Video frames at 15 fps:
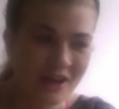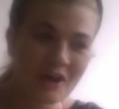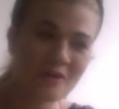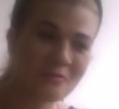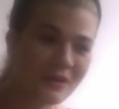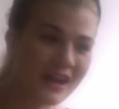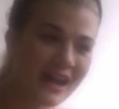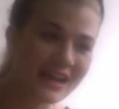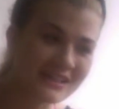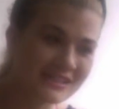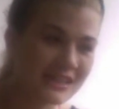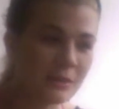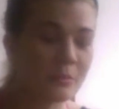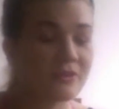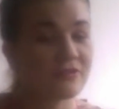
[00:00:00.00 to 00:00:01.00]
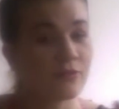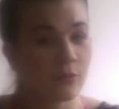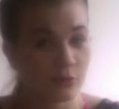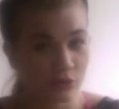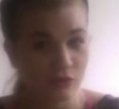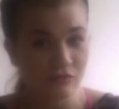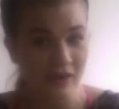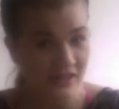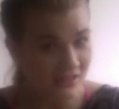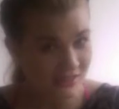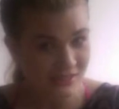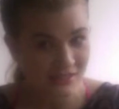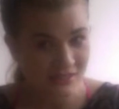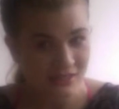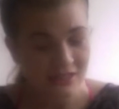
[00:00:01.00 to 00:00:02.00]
but actually before you race,